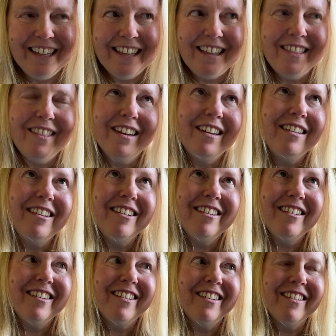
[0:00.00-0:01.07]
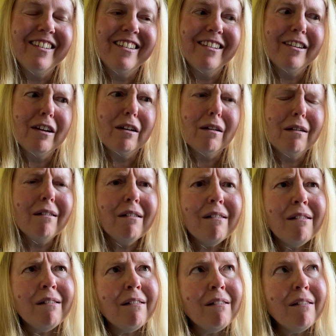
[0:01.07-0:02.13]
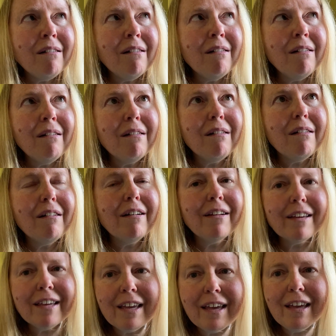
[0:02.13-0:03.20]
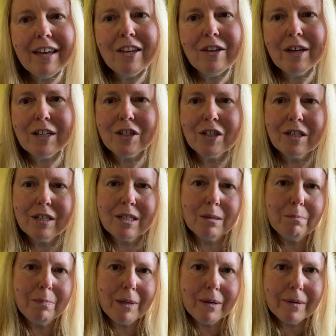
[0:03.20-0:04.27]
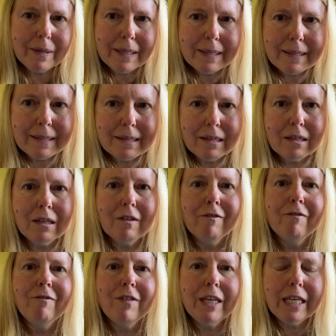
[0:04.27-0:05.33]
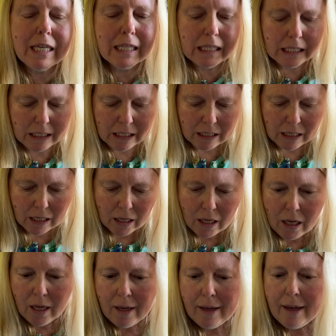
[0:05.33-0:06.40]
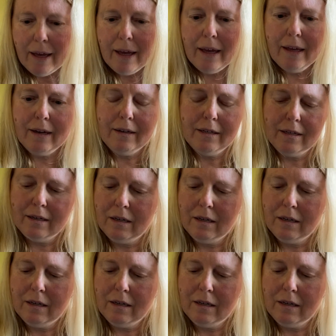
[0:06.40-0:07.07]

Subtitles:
that you go, oh, okay, you actually experience it and you feel it, and